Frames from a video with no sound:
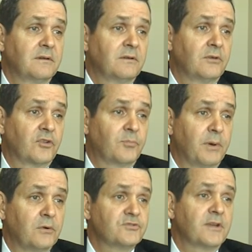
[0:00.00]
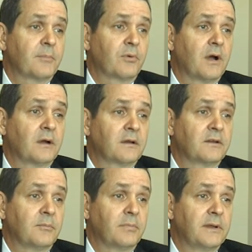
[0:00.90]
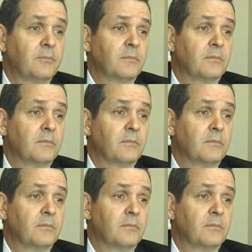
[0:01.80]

to expose that product and be